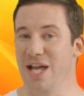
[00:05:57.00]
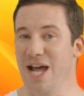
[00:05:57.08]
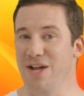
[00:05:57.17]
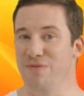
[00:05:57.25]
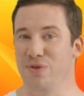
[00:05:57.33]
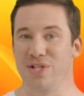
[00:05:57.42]

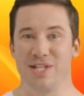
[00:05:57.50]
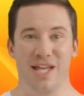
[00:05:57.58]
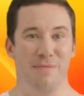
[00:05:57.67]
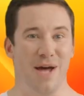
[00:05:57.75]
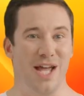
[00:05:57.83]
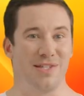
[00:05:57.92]
And if you can
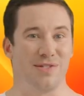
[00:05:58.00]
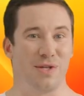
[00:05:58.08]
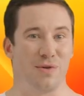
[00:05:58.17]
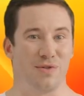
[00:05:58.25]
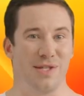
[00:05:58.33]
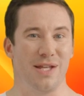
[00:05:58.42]
get past
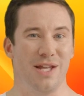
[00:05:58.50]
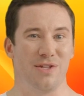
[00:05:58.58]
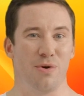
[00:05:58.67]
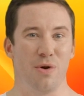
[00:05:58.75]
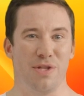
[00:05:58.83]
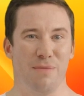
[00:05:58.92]
those,
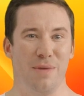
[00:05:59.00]
it's going